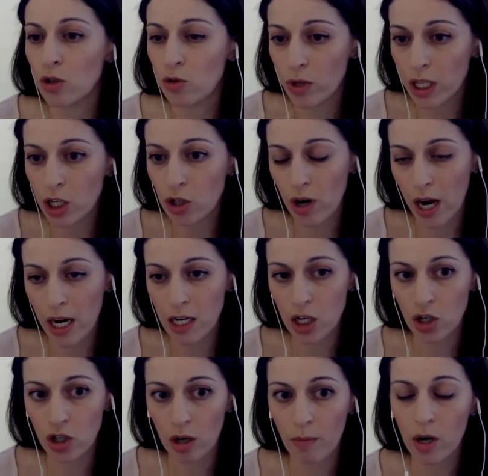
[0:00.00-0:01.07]
really try and
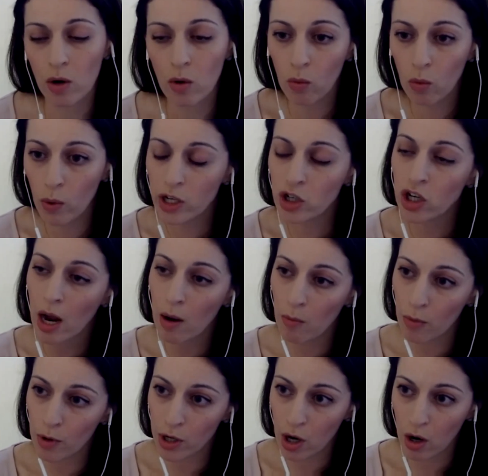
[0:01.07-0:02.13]
determine which
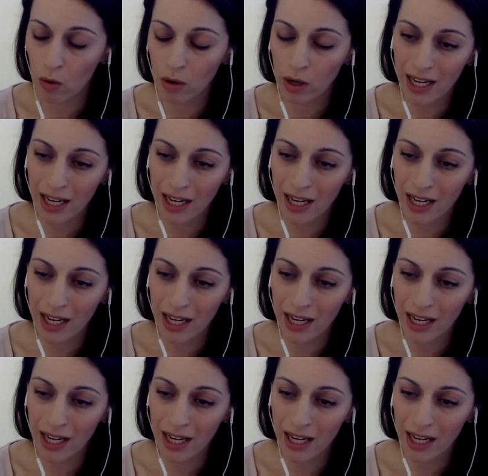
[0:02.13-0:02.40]
embryo